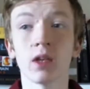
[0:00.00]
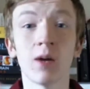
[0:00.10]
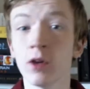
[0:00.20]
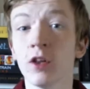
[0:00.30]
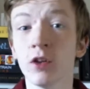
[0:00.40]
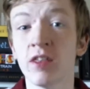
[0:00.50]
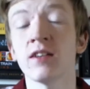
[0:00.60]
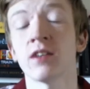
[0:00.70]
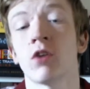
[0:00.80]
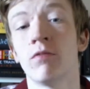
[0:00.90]
Now, one of the other
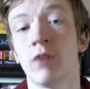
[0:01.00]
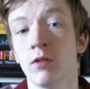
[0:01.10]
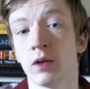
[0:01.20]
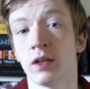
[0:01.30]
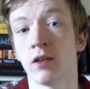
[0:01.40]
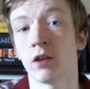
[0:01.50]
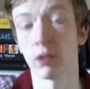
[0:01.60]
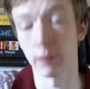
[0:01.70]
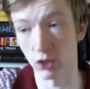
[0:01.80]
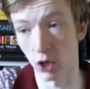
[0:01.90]
things I've got involved with
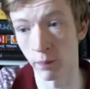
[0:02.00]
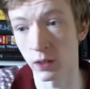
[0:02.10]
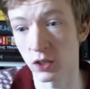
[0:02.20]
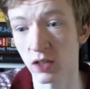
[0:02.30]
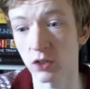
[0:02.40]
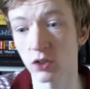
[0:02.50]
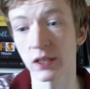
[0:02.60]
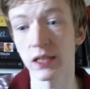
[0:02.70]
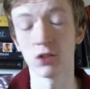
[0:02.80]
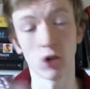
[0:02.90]
through my job, which is
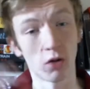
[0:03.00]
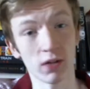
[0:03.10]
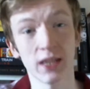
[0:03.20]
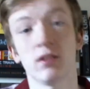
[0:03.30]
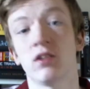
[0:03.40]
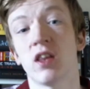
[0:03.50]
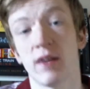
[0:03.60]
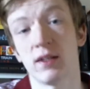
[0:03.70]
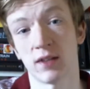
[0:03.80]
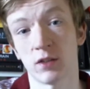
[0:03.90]
actually not related to the
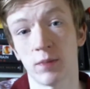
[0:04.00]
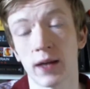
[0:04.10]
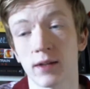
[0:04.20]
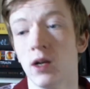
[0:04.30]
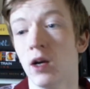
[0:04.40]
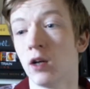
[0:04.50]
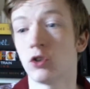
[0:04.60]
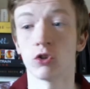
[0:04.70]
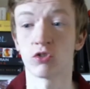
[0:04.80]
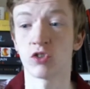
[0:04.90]
events aspect,
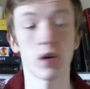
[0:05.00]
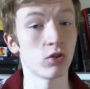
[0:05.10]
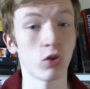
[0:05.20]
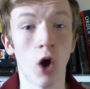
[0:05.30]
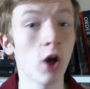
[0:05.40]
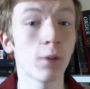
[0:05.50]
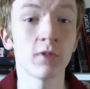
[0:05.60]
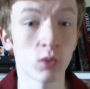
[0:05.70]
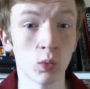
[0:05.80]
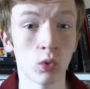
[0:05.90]
just open
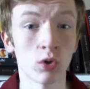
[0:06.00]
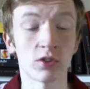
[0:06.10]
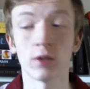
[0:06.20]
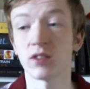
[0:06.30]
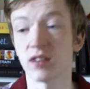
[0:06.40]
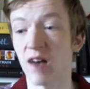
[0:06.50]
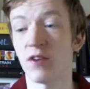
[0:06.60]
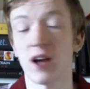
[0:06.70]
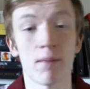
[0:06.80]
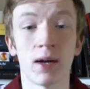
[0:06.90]
to all Waterstone staff,
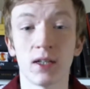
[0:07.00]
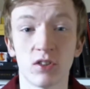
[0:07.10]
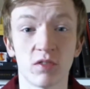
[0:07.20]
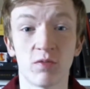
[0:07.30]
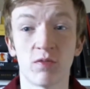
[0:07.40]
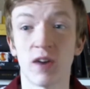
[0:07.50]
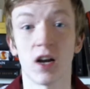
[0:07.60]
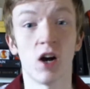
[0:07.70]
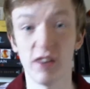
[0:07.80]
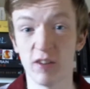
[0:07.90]
and I managed to fight
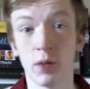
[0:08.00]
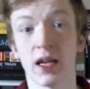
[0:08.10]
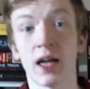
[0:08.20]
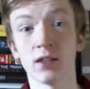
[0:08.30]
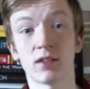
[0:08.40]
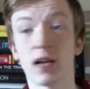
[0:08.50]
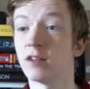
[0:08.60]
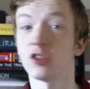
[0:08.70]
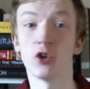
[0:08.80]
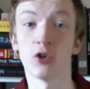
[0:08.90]
off everybody else
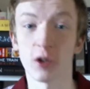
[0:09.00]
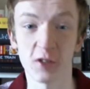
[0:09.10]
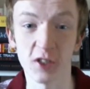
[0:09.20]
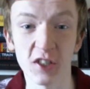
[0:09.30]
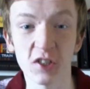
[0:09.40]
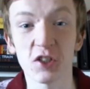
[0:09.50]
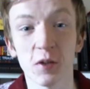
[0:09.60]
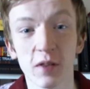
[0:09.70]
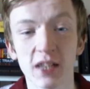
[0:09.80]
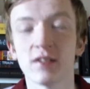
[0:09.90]
and secure the opportunity to
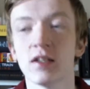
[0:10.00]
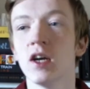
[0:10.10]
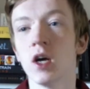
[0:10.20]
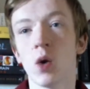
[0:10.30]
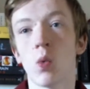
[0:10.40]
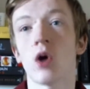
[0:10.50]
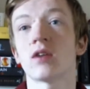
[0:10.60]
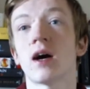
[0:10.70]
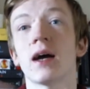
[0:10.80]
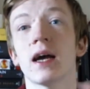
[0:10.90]
do this,
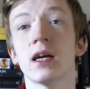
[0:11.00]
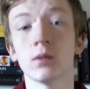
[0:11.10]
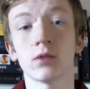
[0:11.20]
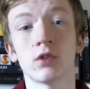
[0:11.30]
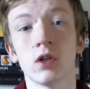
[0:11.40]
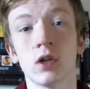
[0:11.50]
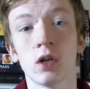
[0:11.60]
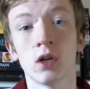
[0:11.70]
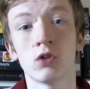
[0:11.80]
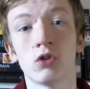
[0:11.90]
was I helped
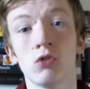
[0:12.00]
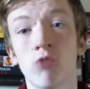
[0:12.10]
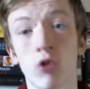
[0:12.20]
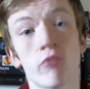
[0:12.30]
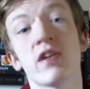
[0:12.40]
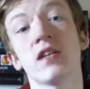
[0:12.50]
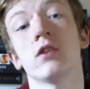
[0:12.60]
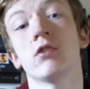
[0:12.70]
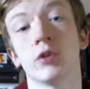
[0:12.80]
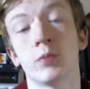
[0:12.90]
to run a
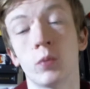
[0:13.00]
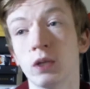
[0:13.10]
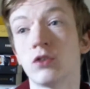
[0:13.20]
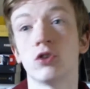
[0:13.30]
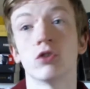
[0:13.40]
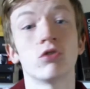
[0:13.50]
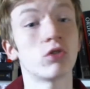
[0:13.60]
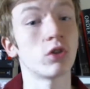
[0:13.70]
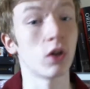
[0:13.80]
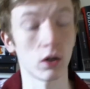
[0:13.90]
reading group which
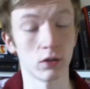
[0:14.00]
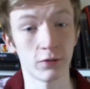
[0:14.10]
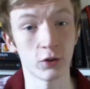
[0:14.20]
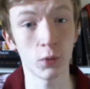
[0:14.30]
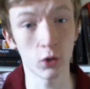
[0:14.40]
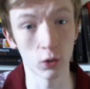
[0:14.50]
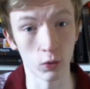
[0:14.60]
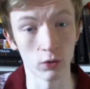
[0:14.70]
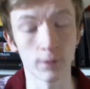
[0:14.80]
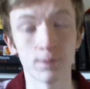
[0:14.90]
judged the Guardian First Book
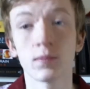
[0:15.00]
Award.